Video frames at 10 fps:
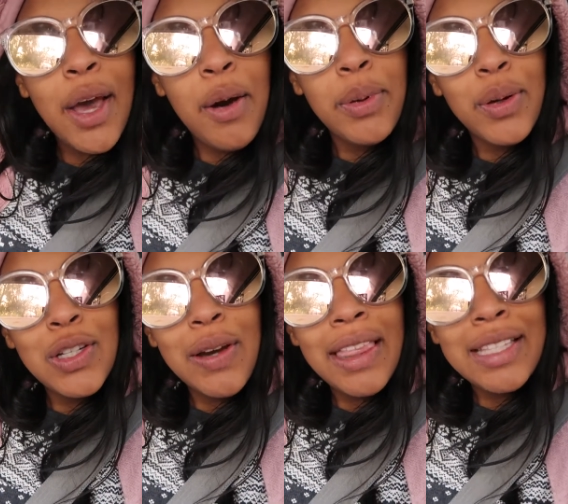I hope you
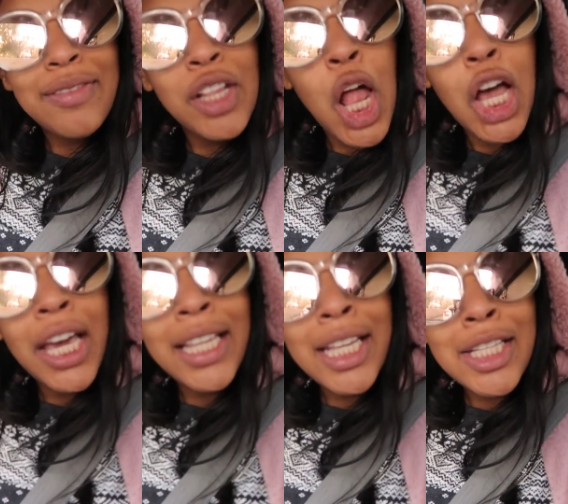enjoyed this
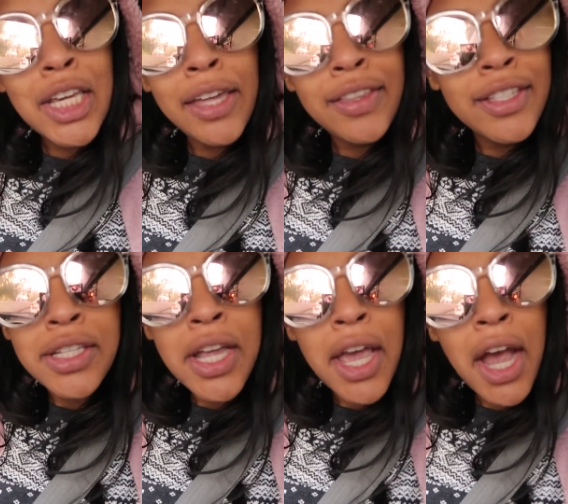vlog and let's get
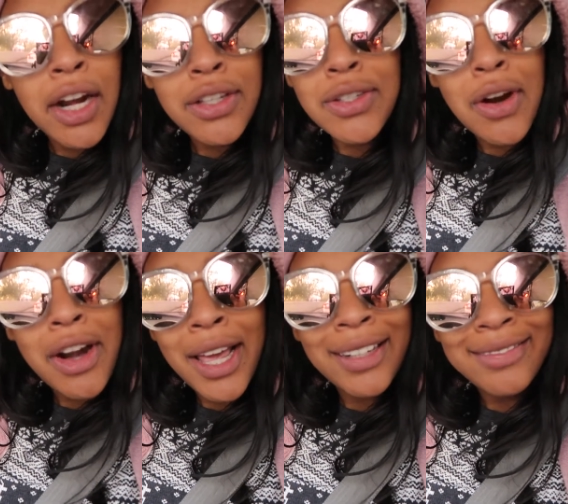this day kind of
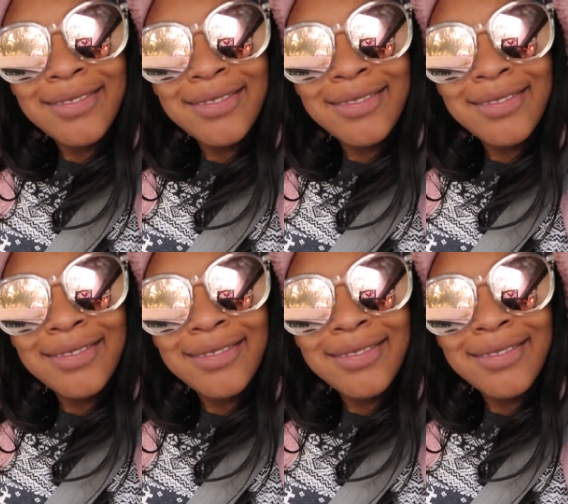started.